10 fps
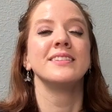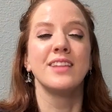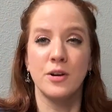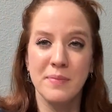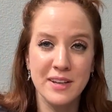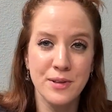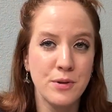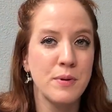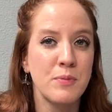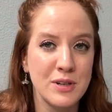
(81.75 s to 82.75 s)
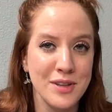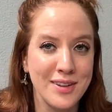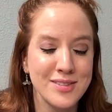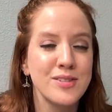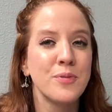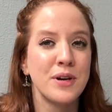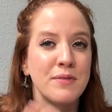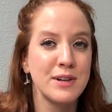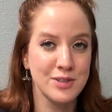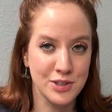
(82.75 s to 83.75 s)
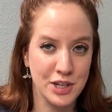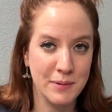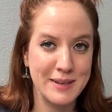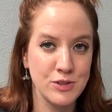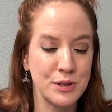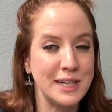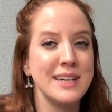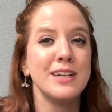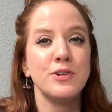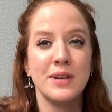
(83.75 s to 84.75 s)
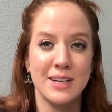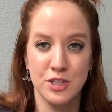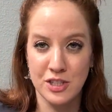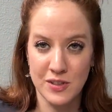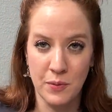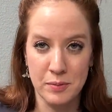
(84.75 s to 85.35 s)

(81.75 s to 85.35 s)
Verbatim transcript: That'll make a little bit more sense whenever I start sharing my screen and you can actually see what I'm